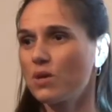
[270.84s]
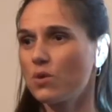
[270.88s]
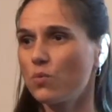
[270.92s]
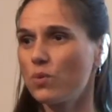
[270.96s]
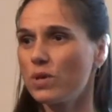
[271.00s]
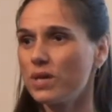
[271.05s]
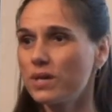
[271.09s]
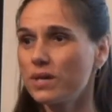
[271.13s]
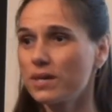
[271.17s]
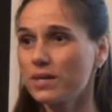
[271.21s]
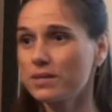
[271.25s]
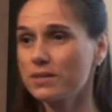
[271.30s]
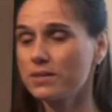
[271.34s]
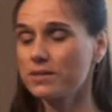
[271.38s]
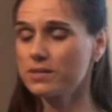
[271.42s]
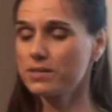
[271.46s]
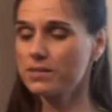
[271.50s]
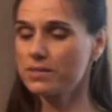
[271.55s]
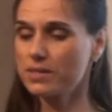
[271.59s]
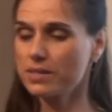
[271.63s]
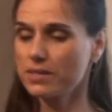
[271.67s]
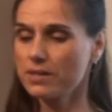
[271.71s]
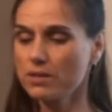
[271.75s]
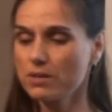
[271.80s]
We can
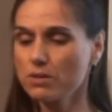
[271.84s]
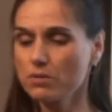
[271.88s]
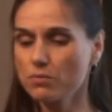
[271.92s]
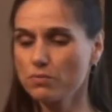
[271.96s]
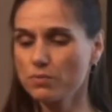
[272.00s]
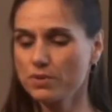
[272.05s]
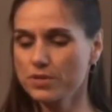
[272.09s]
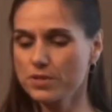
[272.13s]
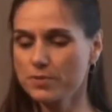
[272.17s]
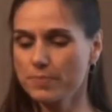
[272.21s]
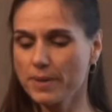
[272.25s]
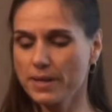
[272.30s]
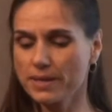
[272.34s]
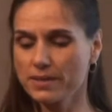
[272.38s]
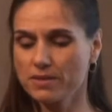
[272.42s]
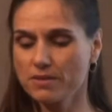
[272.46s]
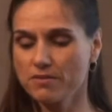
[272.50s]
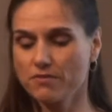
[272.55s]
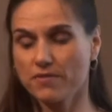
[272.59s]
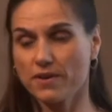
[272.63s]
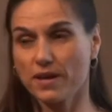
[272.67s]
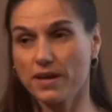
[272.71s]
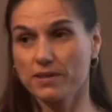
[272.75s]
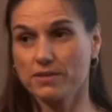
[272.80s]
still respect the
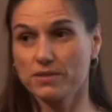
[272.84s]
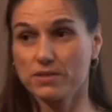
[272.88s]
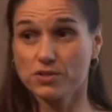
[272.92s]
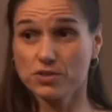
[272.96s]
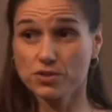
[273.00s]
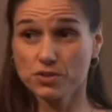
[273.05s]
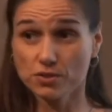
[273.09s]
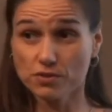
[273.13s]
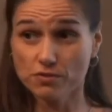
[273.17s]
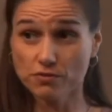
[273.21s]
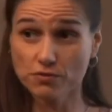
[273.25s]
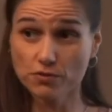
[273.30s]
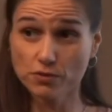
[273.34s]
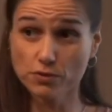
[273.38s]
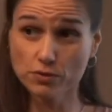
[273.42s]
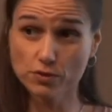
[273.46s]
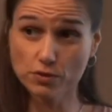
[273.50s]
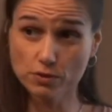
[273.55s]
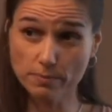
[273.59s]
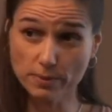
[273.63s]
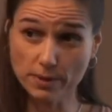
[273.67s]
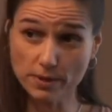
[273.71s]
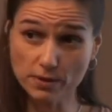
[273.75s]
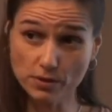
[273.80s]
fact that certain foods
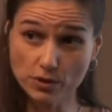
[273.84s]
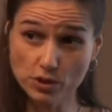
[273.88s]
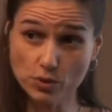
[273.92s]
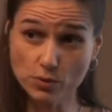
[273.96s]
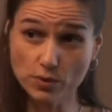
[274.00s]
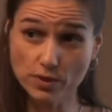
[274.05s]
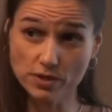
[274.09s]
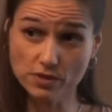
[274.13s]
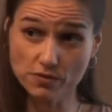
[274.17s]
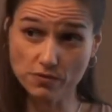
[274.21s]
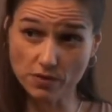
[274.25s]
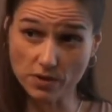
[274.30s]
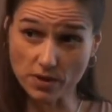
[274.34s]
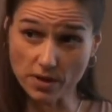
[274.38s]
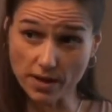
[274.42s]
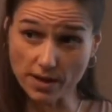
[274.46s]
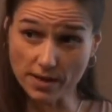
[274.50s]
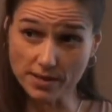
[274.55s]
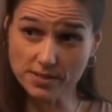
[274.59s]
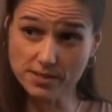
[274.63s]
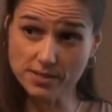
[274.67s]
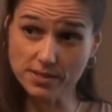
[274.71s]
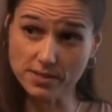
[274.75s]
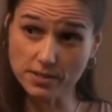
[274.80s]
are a better choice for
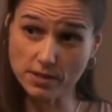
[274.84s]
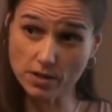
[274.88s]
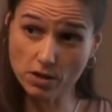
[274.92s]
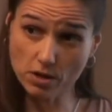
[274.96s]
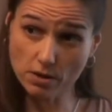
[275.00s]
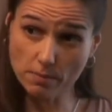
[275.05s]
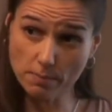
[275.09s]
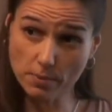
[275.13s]
us and our